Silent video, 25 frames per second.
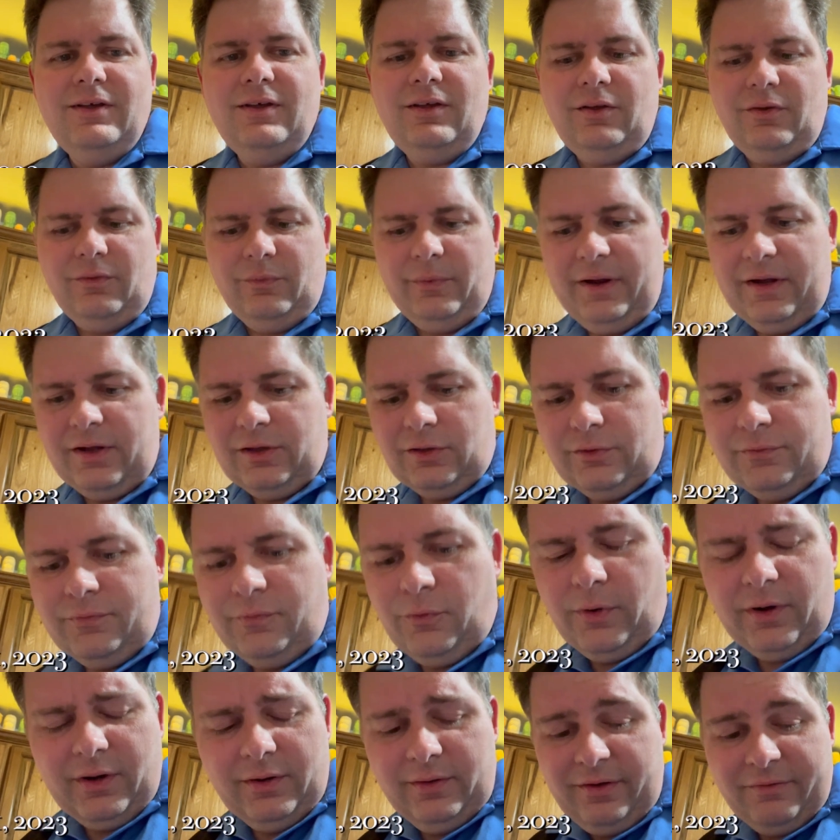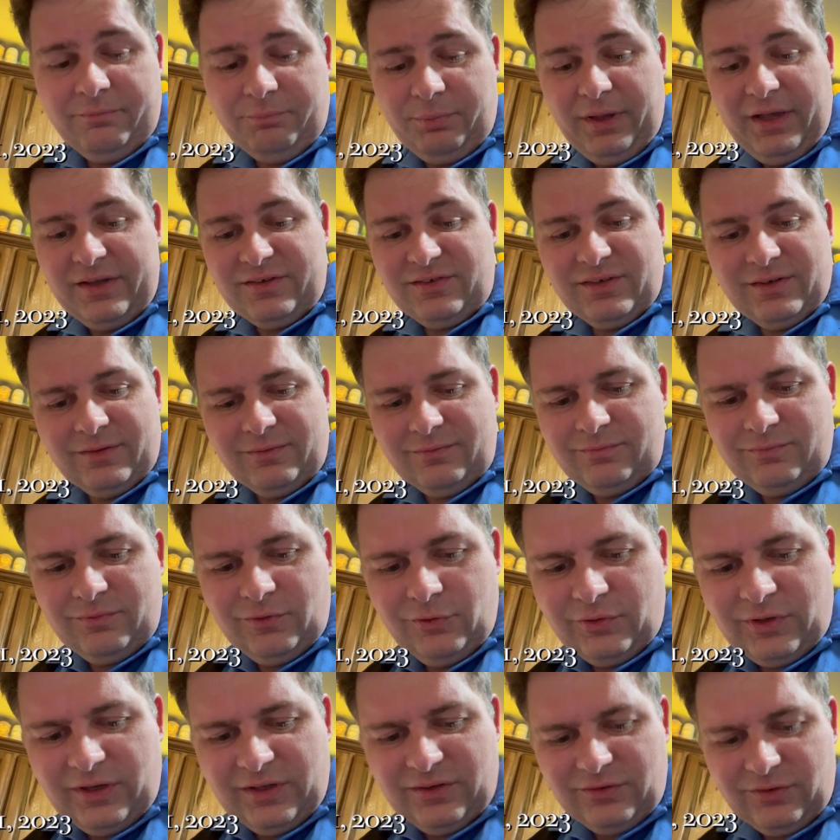a regular fork. I don't have plastic
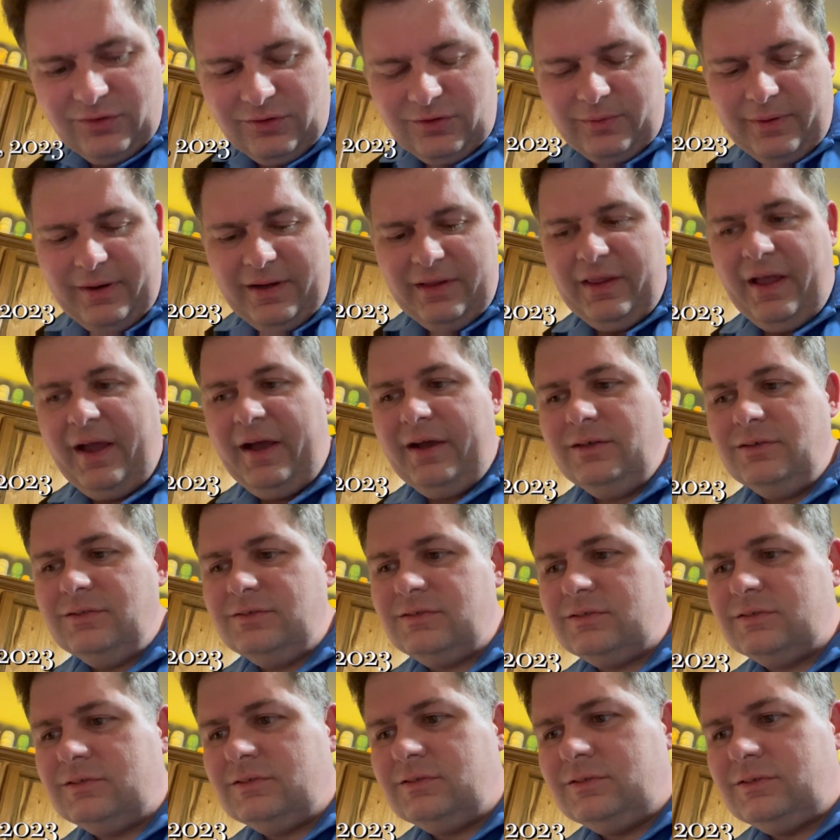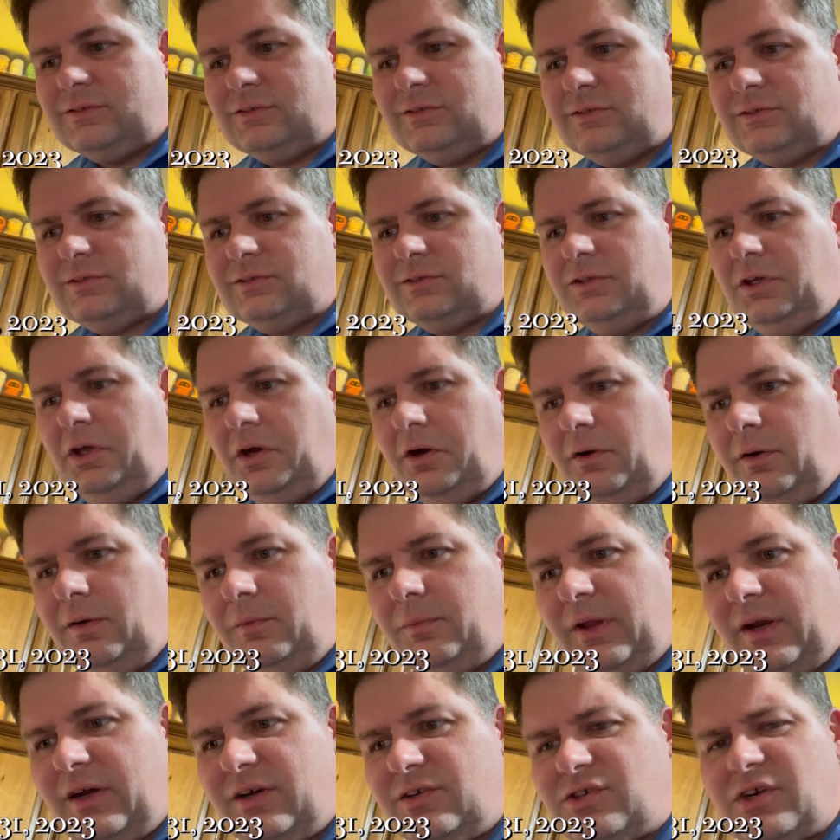utensils around the house, as I'm
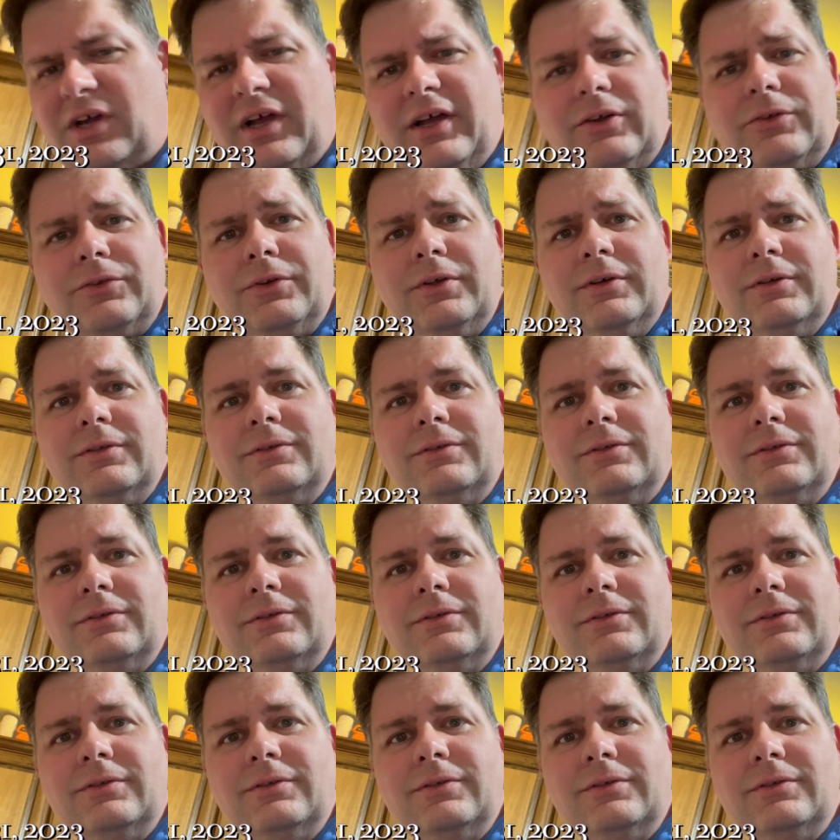not a child.